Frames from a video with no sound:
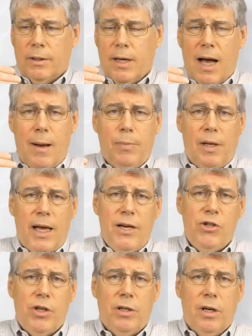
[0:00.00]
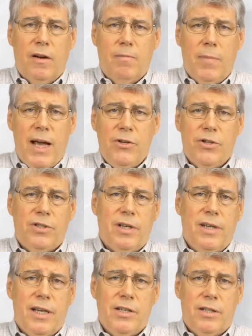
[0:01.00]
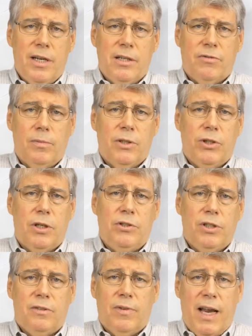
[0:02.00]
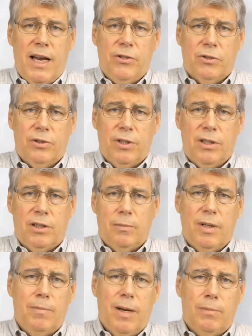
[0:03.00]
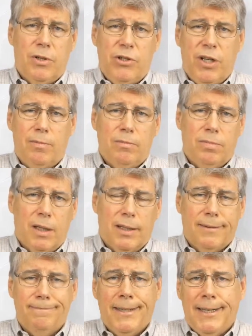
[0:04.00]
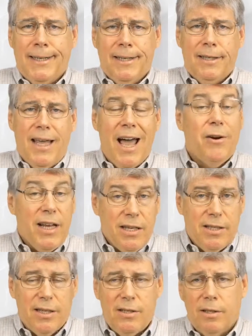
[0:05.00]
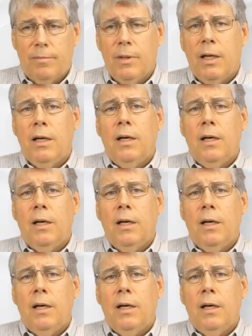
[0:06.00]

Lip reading: compilation of major statistics from the church's financial system and membership counting system.